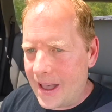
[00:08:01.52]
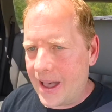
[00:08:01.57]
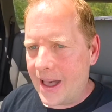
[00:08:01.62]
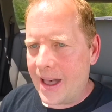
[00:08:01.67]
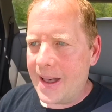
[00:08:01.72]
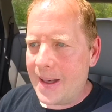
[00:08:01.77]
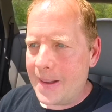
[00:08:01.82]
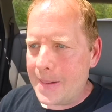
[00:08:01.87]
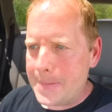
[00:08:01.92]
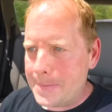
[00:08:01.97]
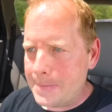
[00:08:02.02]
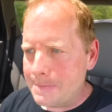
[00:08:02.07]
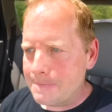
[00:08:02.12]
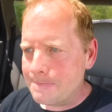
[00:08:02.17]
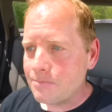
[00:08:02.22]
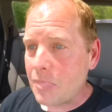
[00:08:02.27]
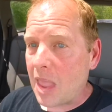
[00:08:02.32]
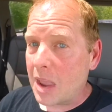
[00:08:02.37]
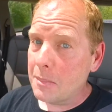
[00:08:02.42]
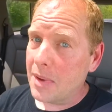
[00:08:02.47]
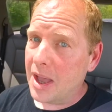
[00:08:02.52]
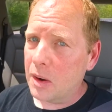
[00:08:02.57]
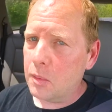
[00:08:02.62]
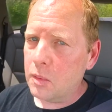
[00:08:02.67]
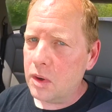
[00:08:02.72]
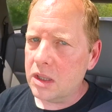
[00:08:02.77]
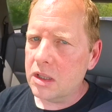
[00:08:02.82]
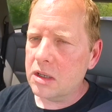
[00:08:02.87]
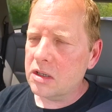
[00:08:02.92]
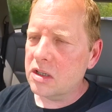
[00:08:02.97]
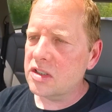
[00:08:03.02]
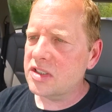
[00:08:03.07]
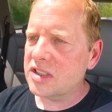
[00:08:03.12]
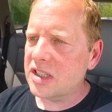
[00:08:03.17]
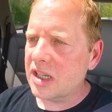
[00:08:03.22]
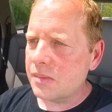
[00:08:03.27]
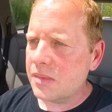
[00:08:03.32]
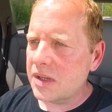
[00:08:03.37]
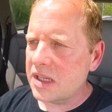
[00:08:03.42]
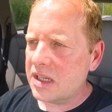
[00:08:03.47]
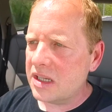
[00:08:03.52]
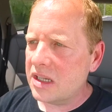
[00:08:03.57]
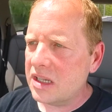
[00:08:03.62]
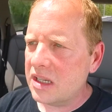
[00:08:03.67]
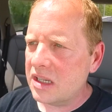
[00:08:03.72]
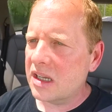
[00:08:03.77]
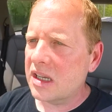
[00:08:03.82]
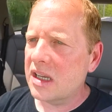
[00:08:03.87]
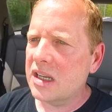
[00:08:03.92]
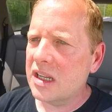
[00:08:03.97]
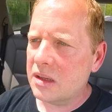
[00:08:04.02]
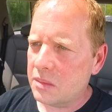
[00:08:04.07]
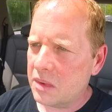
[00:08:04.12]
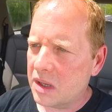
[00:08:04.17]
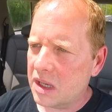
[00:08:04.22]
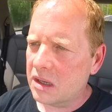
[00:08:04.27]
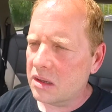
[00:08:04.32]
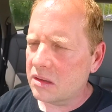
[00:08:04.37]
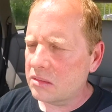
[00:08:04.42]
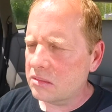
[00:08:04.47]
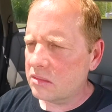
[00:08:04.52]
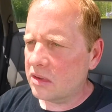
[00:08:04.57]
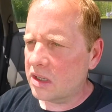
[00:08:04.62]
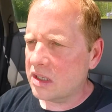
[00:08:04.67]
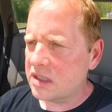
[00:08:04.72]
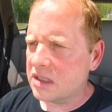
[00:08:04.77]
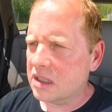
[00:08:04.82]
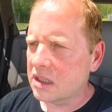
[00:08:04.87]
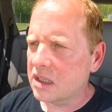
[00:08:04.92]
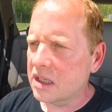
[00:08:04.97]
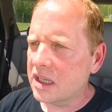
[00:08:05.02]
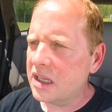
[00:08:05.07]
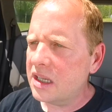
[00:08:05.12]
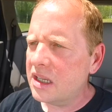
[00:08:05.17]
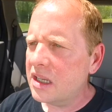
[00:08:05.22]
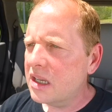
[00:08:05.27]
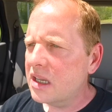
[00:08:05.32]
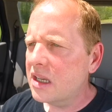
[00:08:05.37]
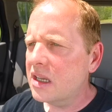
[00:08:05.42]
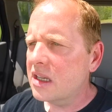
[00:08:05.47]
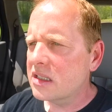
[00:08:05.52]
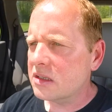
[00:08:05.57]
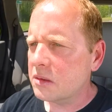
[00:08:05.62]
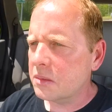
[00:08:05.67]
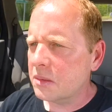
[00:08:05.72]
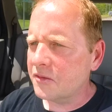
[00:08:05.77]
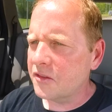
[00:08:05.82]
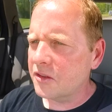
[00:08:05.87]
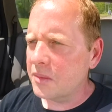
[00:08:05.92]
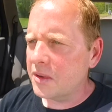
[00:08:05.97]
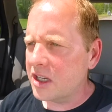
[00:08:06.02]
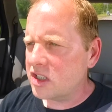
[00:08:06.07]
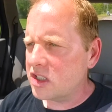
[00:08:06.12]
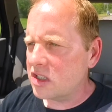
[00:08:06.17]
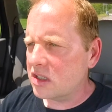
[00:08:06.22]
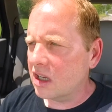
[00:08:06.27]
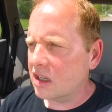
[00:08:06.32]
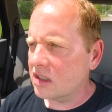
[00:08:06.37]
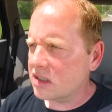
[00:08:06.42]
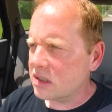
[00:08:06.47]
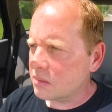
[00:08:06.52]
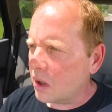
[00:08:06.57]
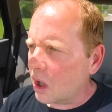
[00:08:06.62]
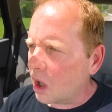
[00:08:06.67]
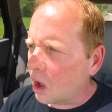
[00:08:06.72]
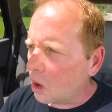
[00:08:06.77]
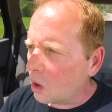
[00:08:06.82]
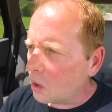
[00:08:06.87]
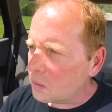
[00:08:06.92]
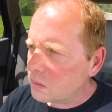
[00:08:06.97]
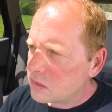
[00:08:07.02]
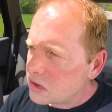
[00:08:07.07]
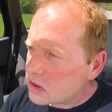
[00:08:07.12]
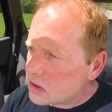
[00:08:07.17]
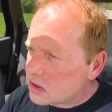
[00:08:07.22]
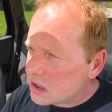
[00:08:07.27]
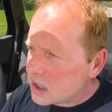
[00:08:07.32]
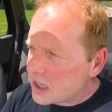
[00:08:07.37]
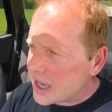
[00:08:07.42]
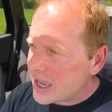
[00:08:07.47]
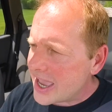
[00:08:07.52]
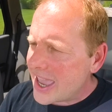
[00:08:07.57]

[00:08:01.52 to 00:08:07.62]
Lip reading: my realtor sent me an email recently, some information on some homes.